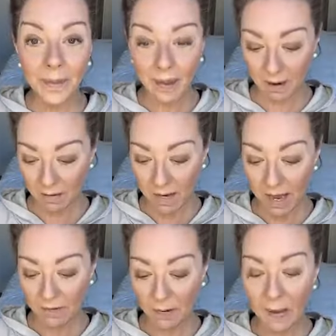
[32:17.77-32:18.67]
All right,
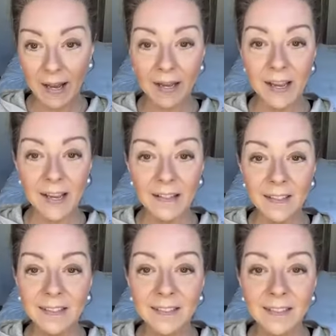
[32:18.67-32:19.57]
hey, Rebecca.
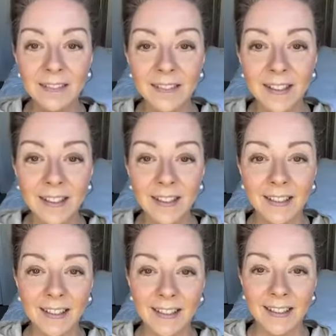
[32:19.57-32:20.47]

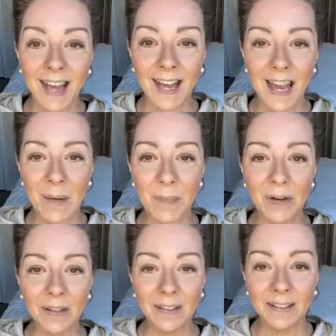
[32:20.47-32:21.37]
Hey, April.